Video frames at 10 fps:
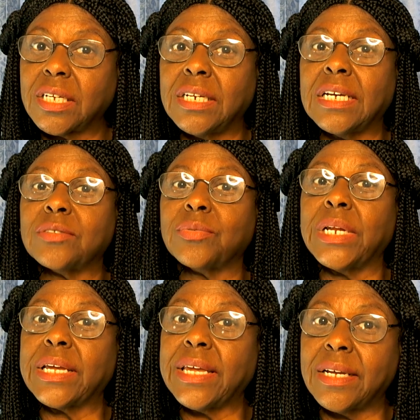and that's
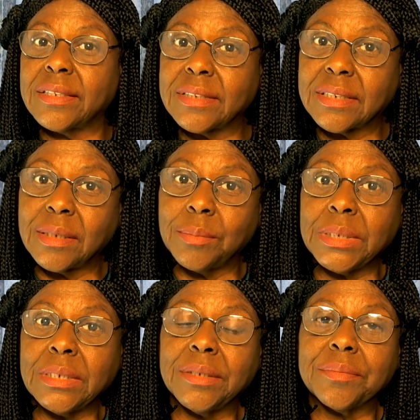where cancer comes in.